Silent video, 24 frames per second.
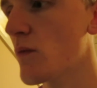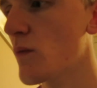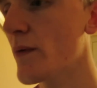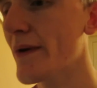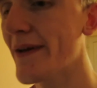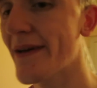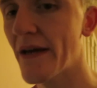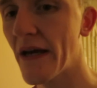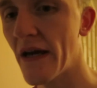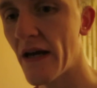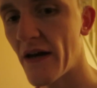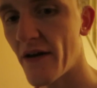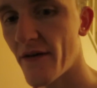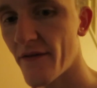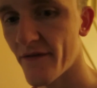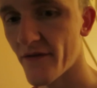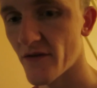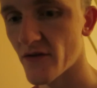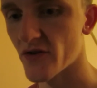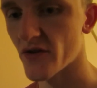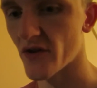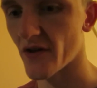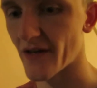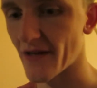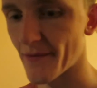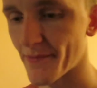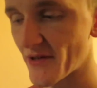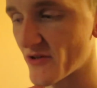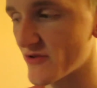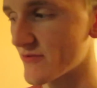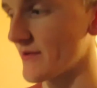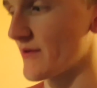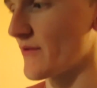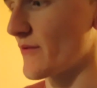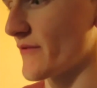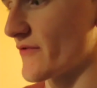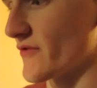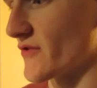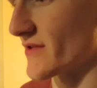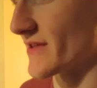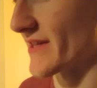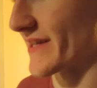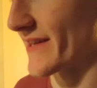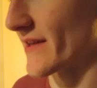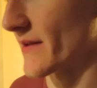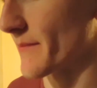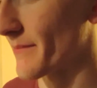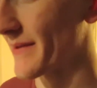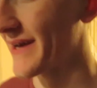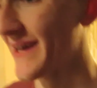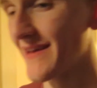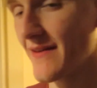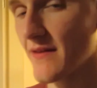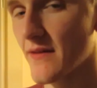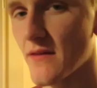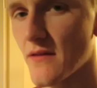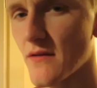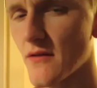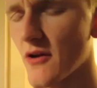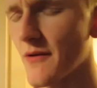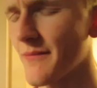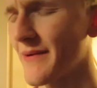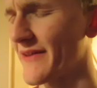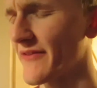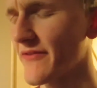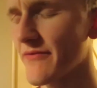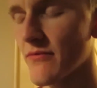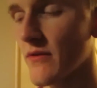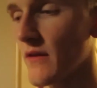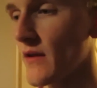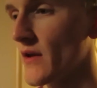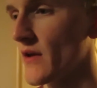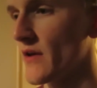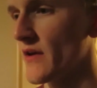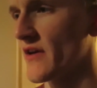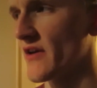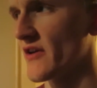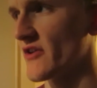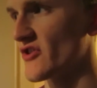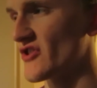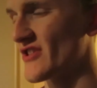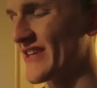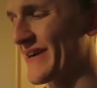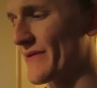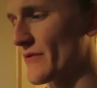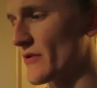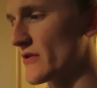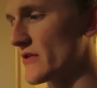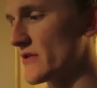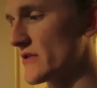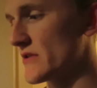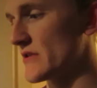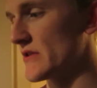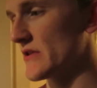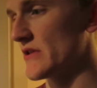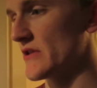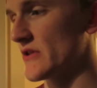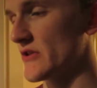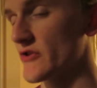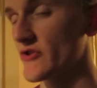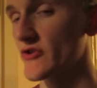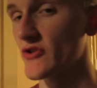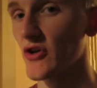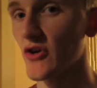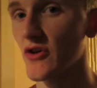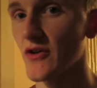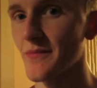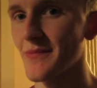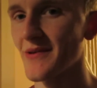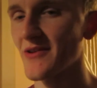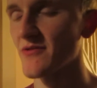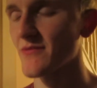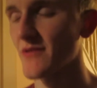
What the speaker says: we have sorted our bedroom out, we've just had a shower, sorted the